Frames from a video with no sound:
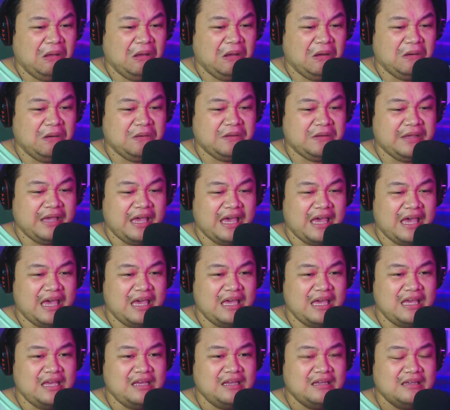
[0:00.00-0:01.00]

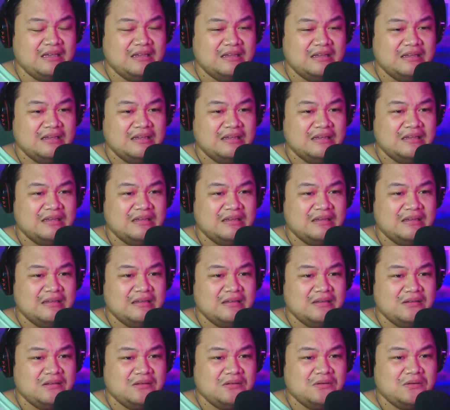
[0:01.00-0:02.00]
Okay,
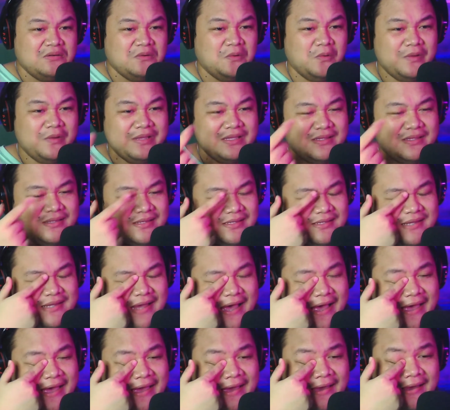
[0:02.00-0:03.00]
who is this
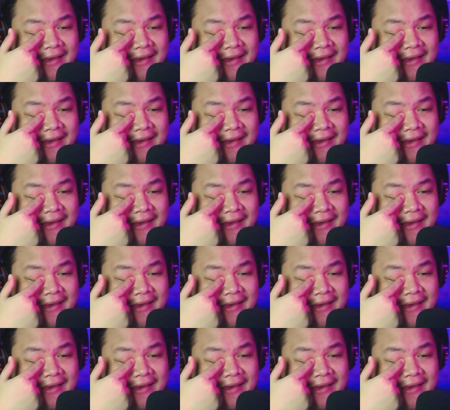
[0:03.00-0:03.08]
guy?